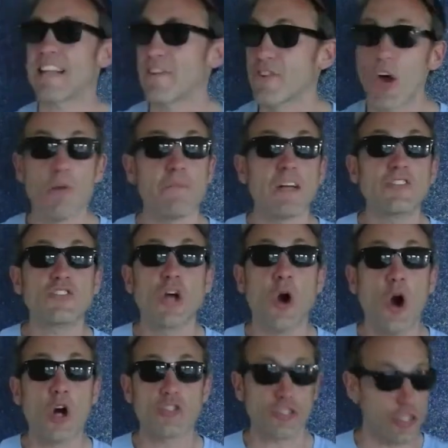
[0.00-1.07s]
I've got my
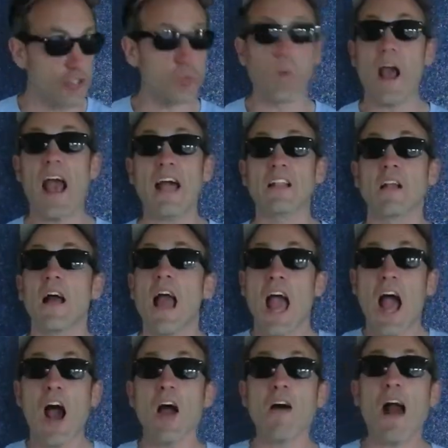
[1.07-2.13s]
torch as well.
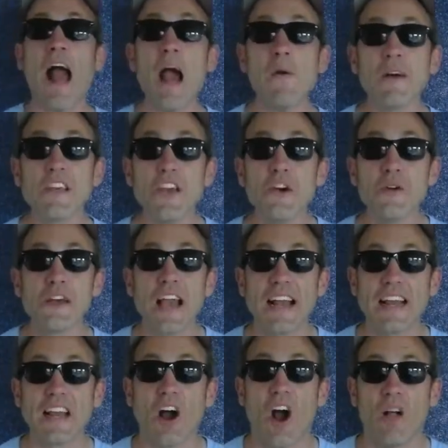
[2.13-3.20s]
How are you
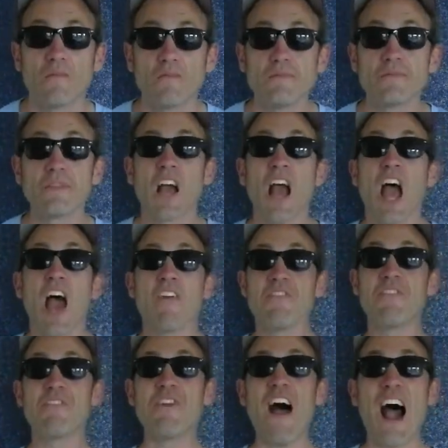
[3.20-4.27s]
getting on?
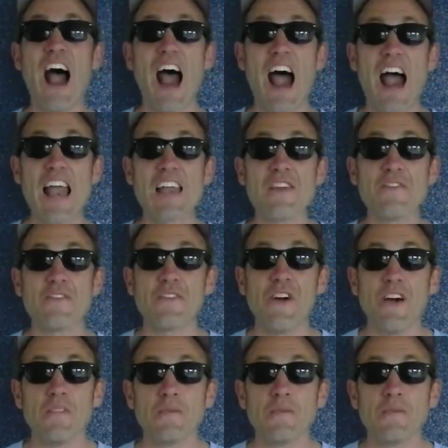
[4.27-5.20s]
5.